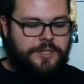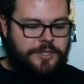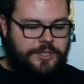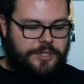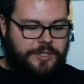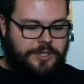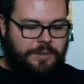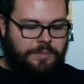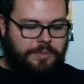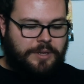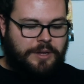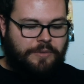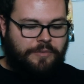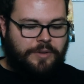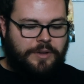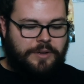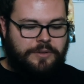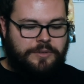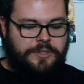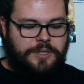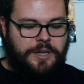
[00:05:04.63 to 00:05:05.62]
This is something that
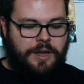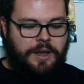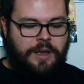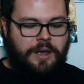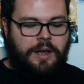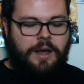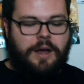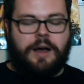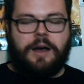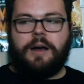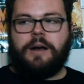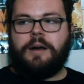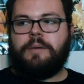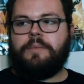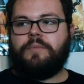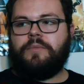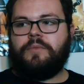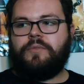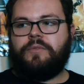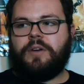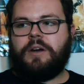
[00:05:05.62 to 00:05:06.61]
feels
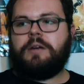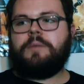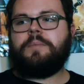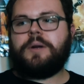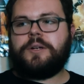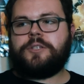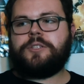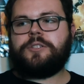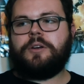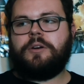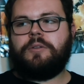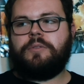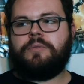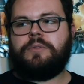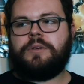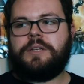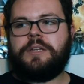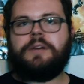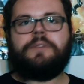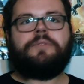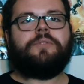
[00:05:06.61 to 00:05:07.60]
very much so
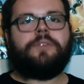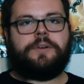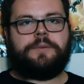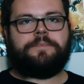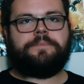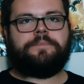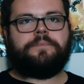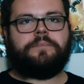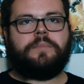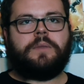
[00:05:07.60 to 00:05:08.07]
different.